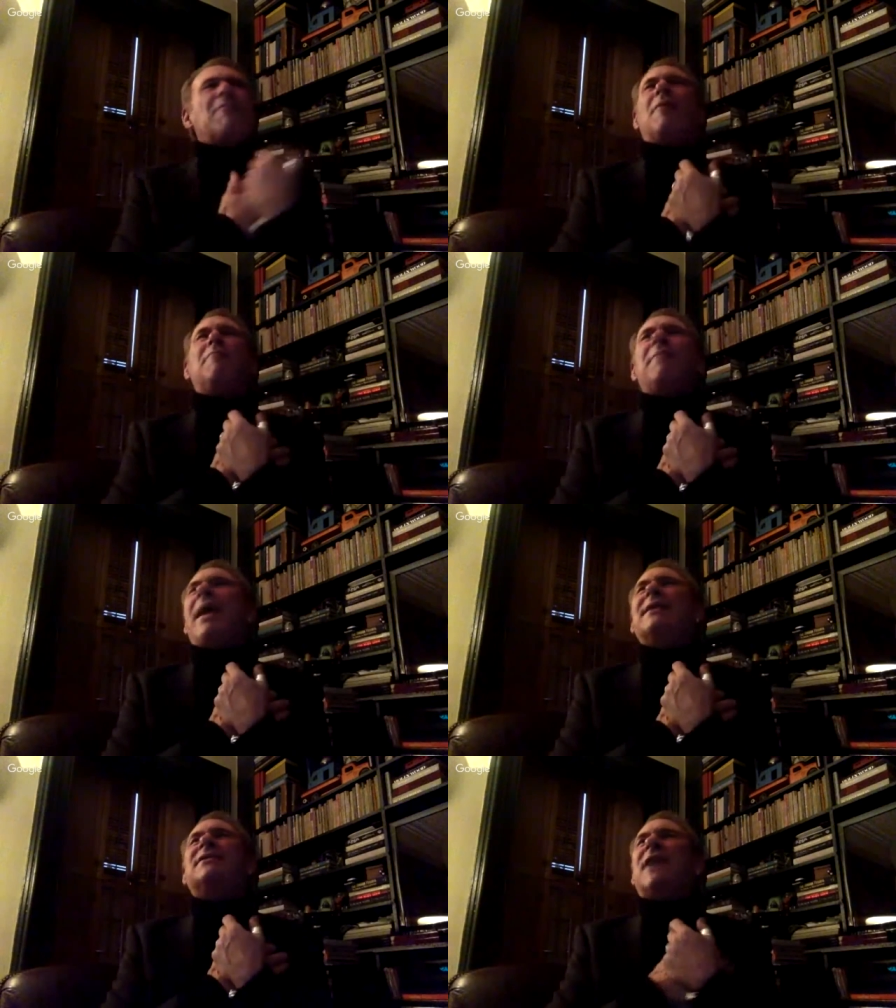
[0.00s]

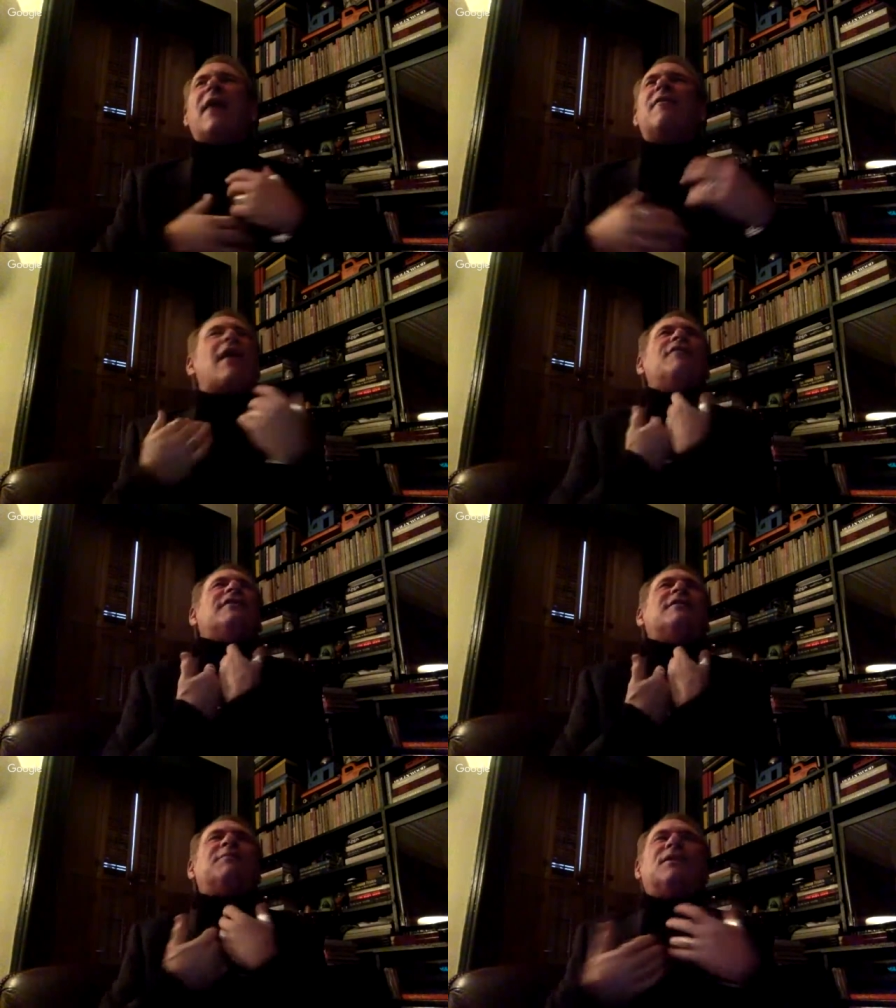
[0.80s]
amazing
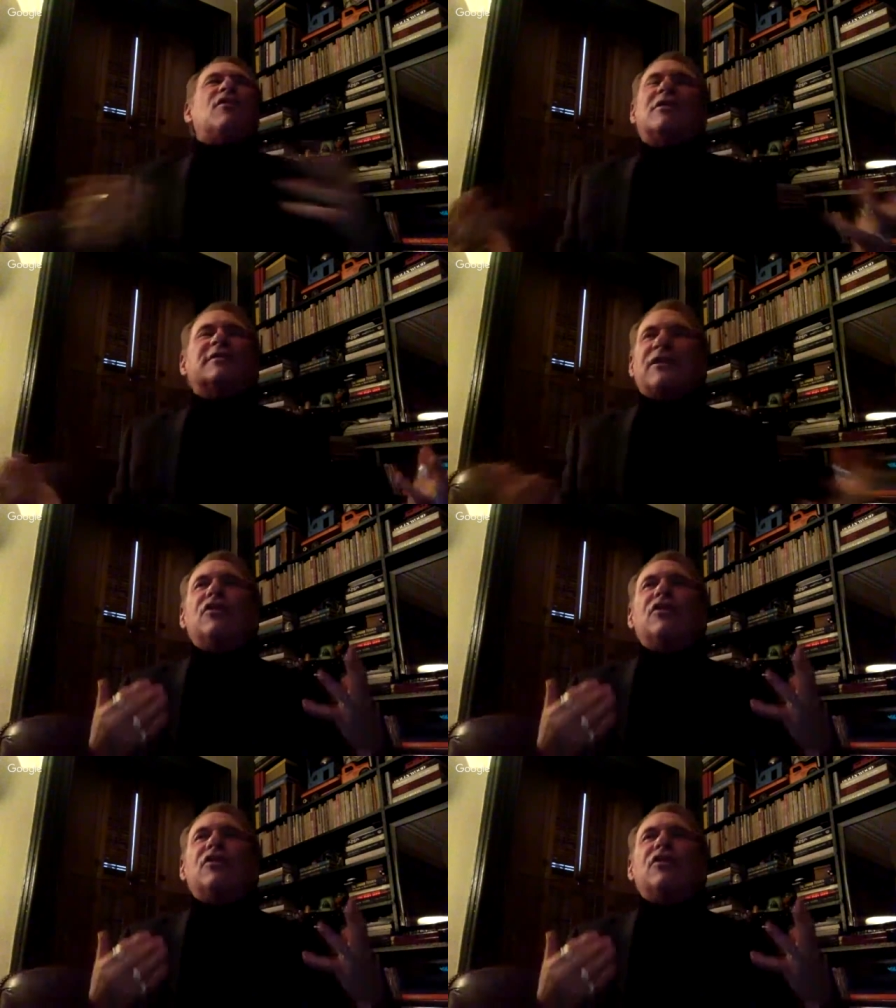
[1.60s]
everything belongs